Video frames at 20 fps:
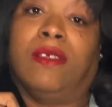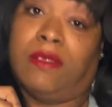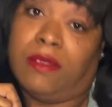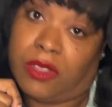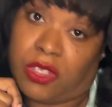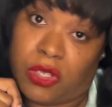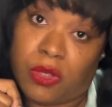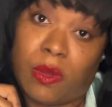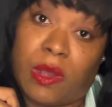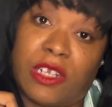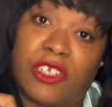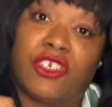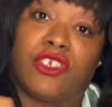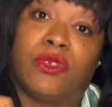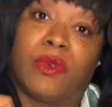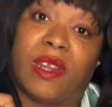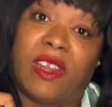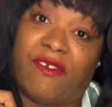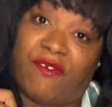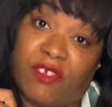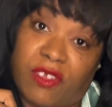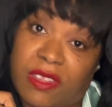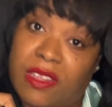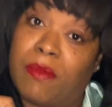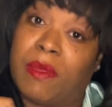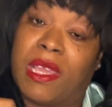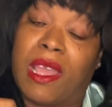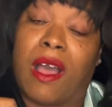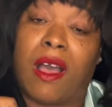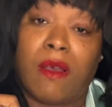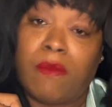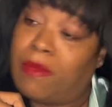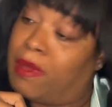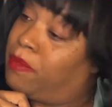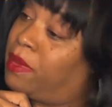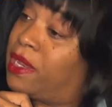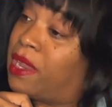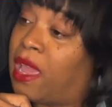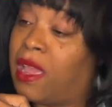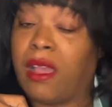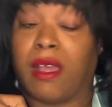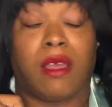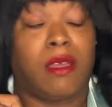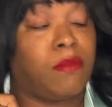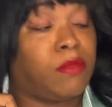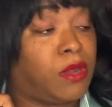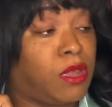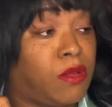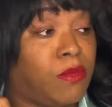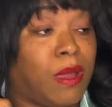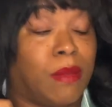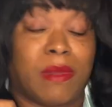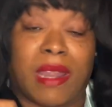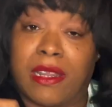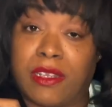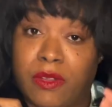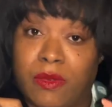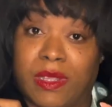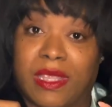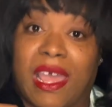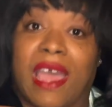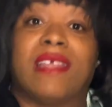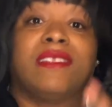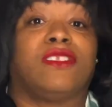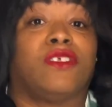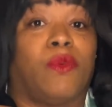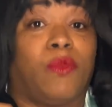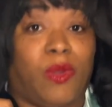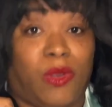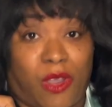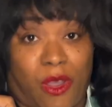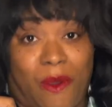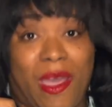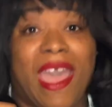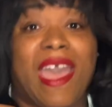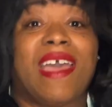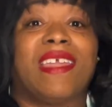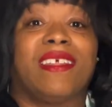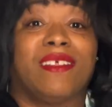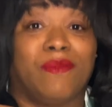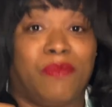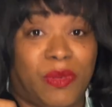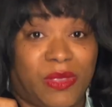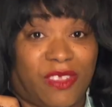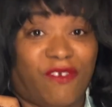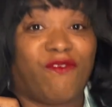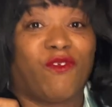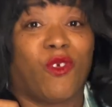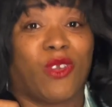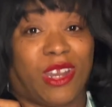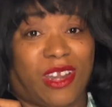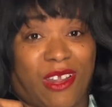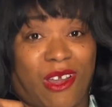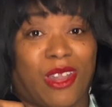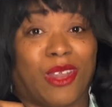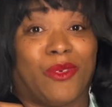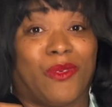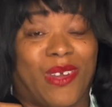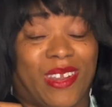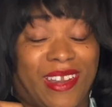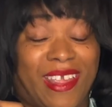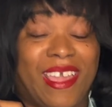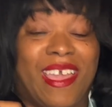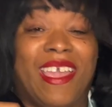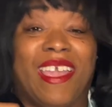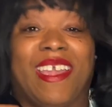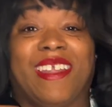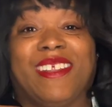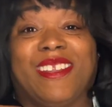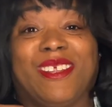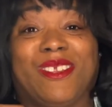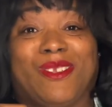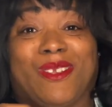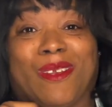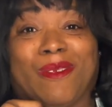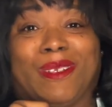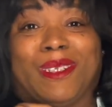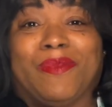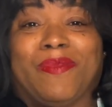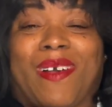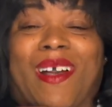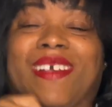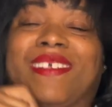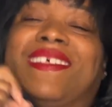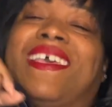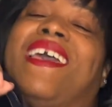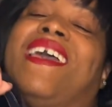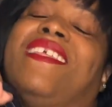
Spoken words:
$220 for some of y'all may be like, oh no, I'm not doing that. So we'll go ahead and put the $40 one in the description box.